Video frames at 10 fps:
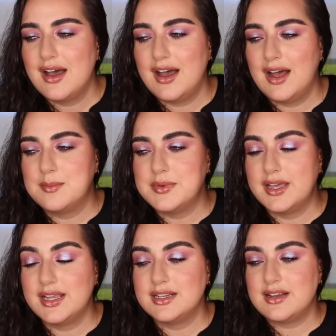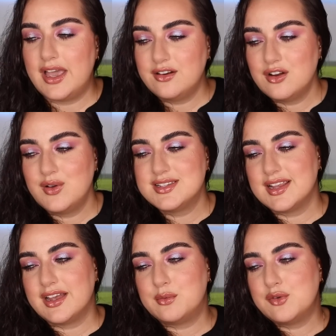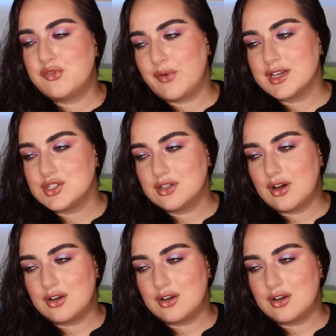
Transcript: um, and I don't know it's like a refreshing